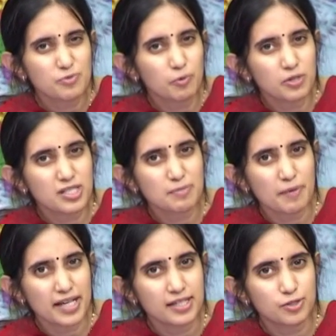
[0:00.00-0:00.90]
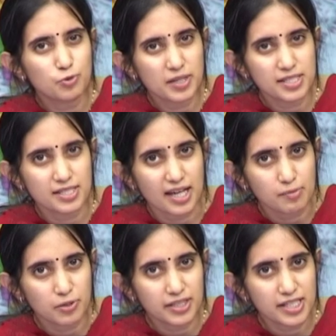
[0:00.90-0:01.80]
We won't spend too much
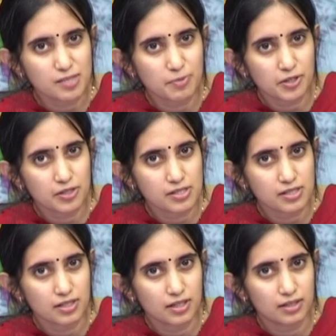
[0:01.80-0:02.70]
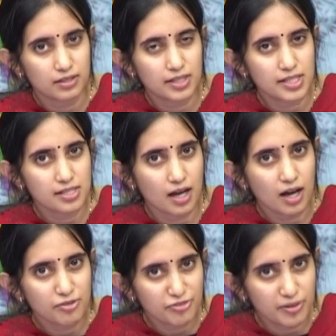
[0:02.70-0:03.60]
time on these because uh, these
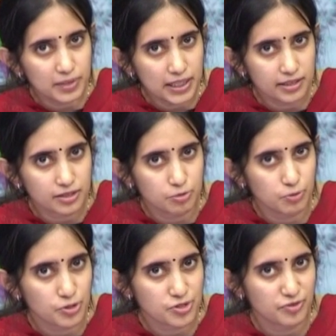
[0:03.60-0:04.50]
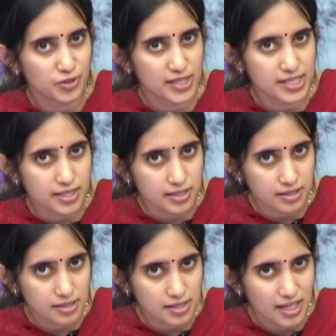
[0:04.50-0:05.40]
are familiar to most of you as
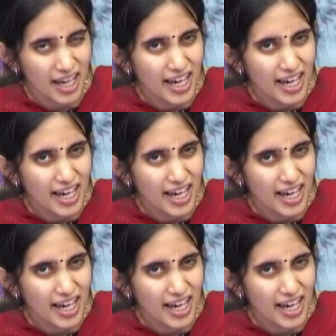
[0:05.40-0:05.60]
teachers.